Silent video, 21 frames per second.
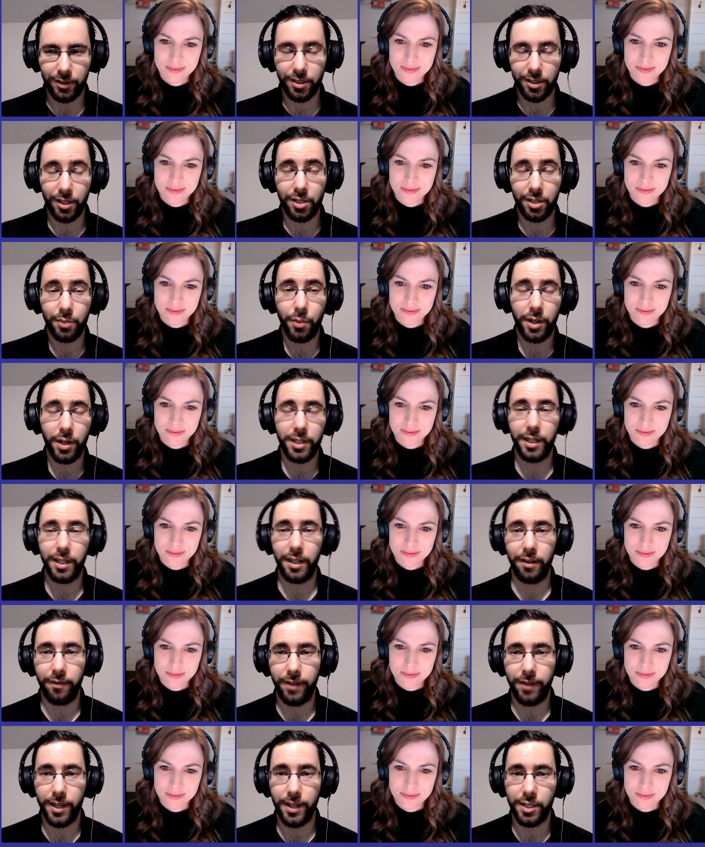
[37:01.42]
Speaker 1: just a smarter
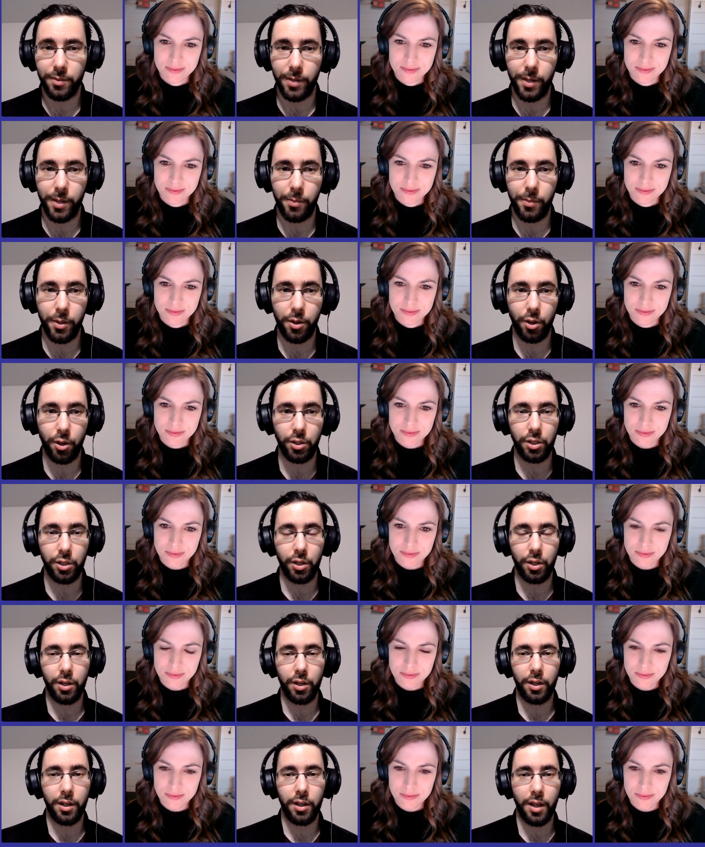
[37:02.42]
investment
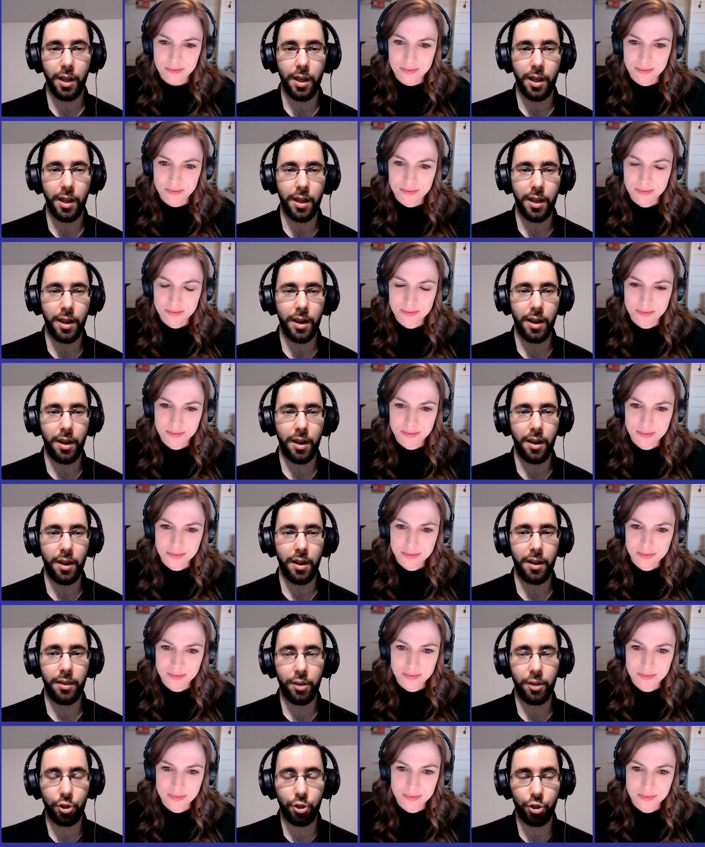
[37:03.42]
because
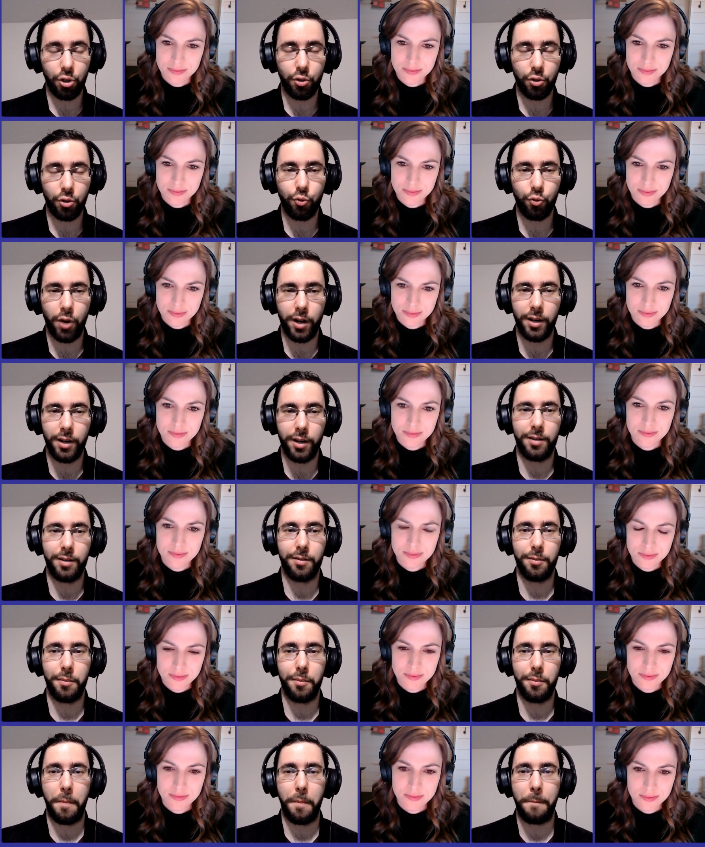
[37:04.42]
in the short run,
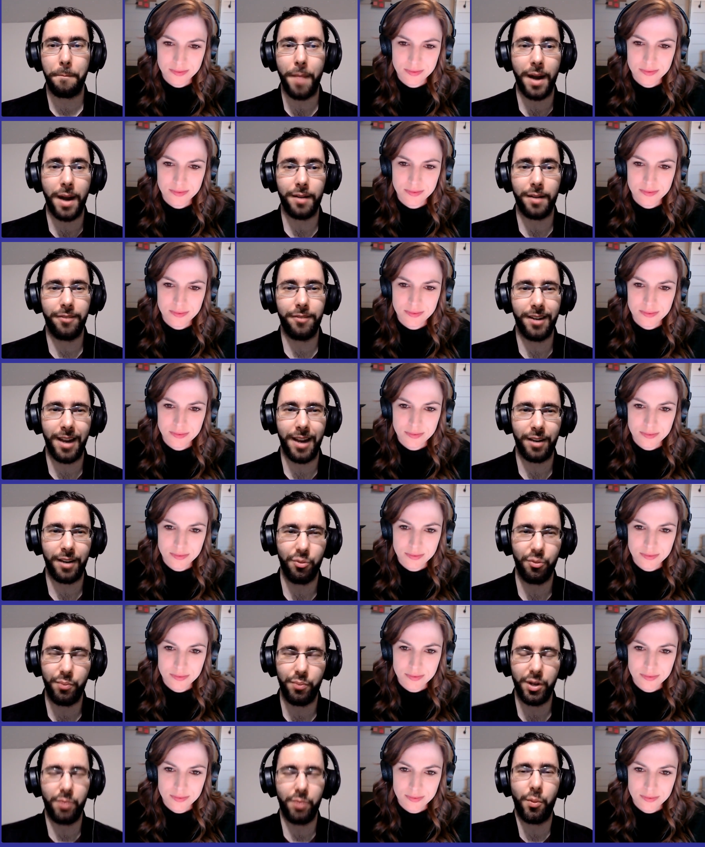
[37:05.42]
it might feel
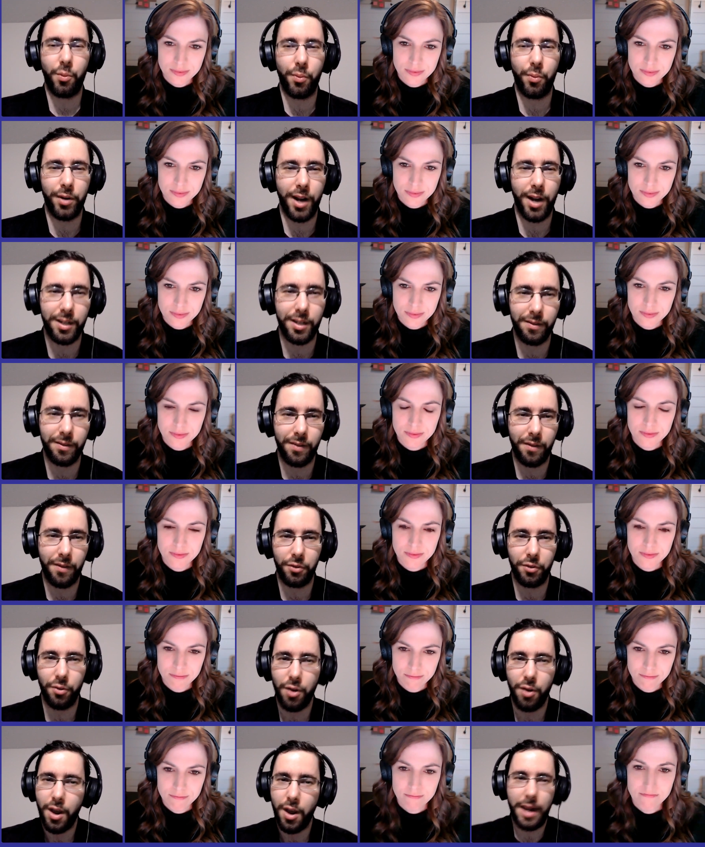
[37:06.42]
like you're being more productive
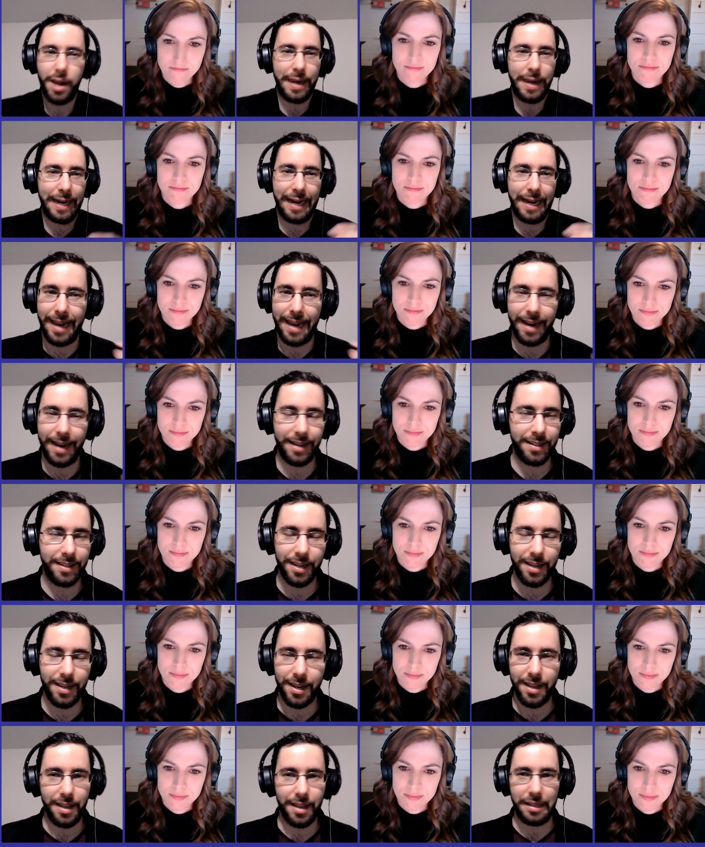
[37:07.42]
if you
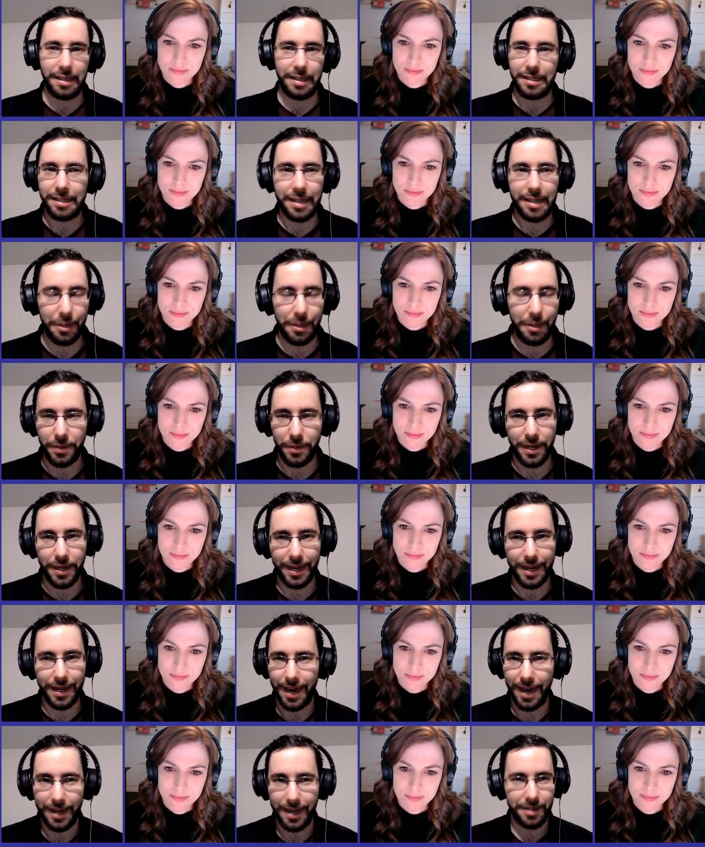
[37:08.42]
neglect sleep,
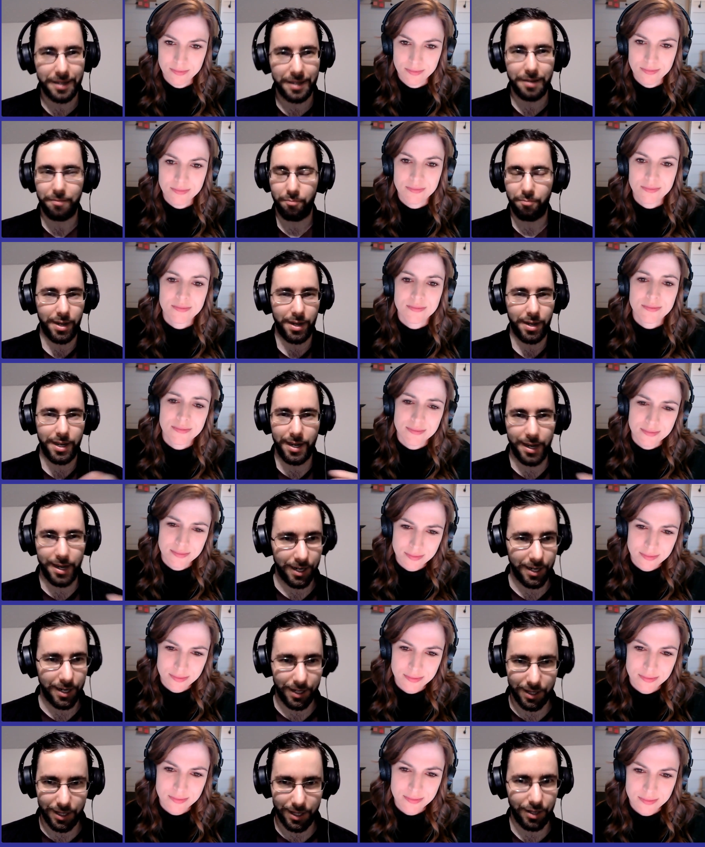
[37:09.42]
neglect eating
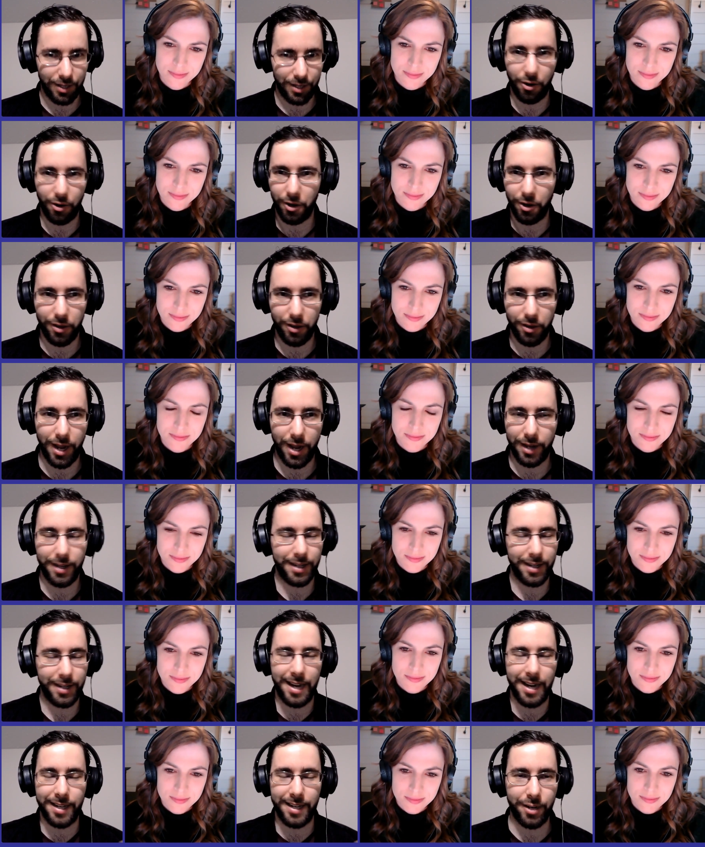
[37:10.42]
healthy, all of
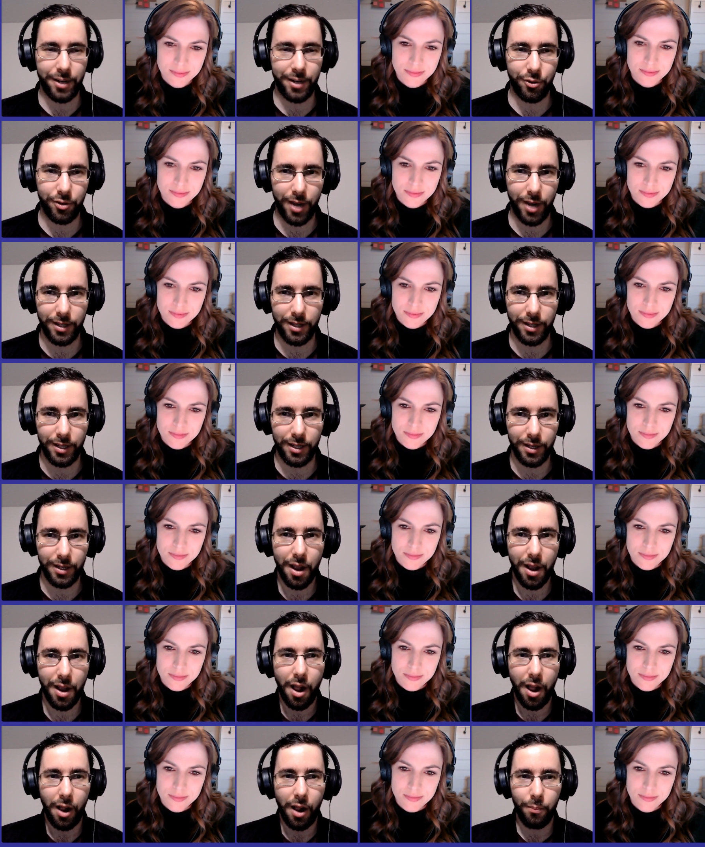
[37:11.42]
that, neglect
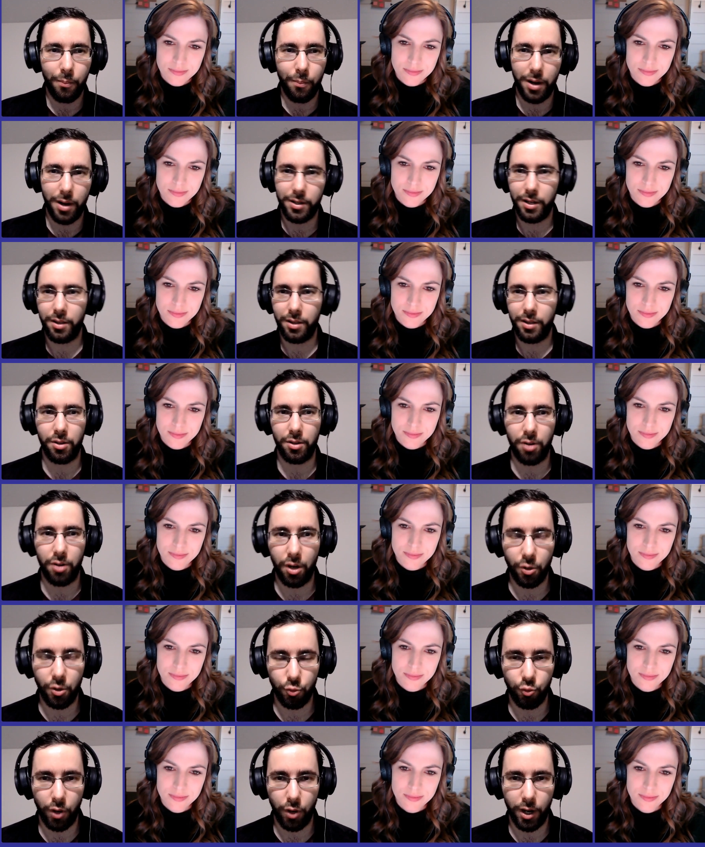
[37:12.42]
exercising. But in the
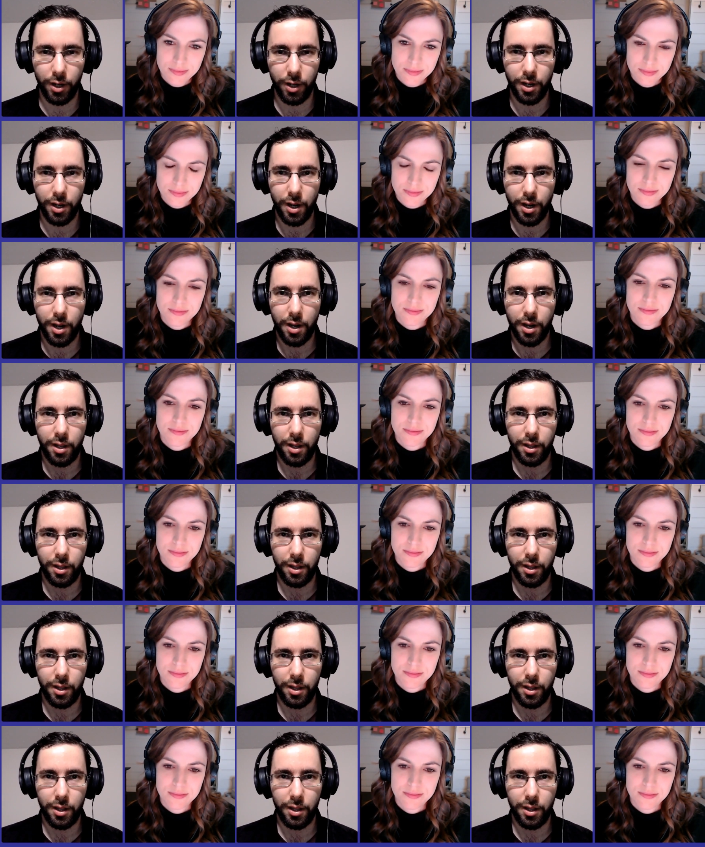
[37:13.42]
long run,